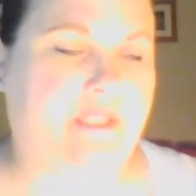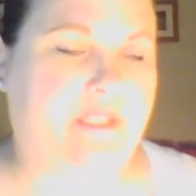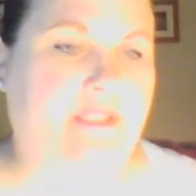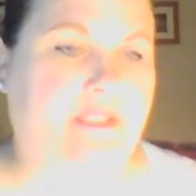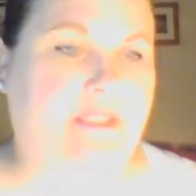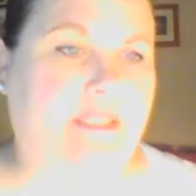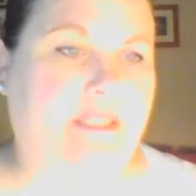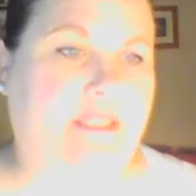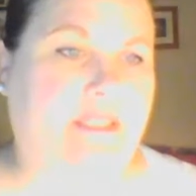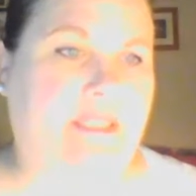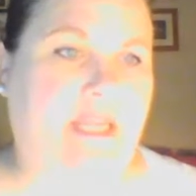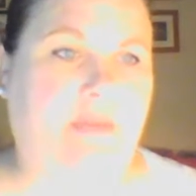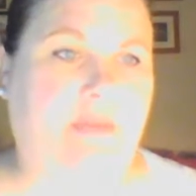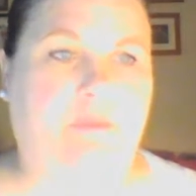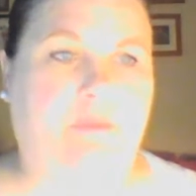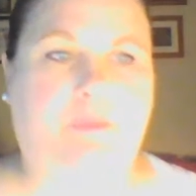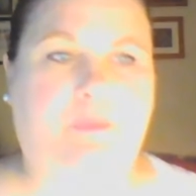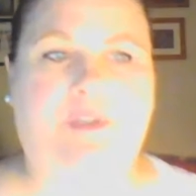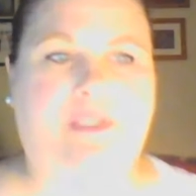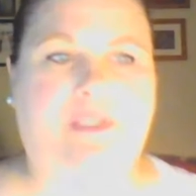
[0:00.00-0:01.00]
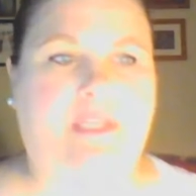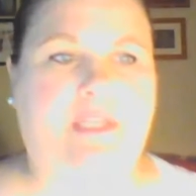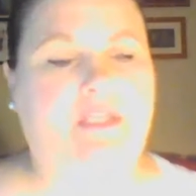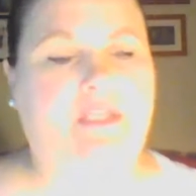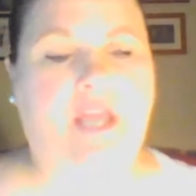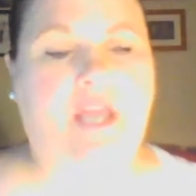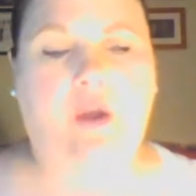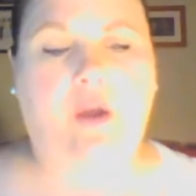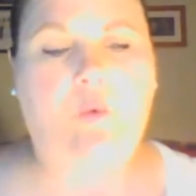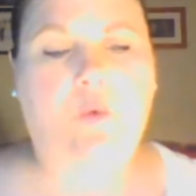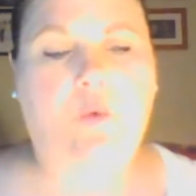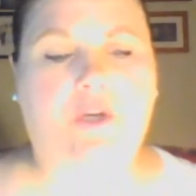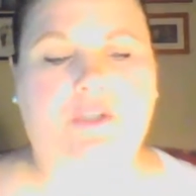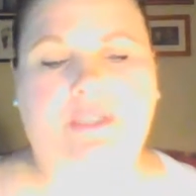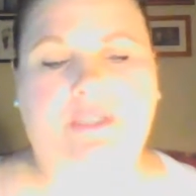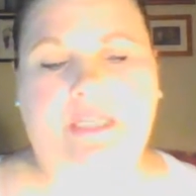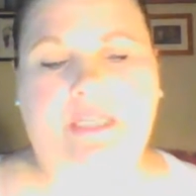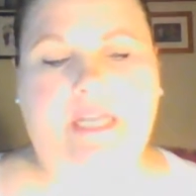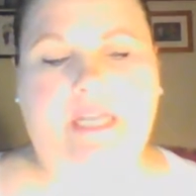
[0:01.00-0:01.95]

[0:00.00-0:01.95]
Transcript: the 68th percentile? Where's the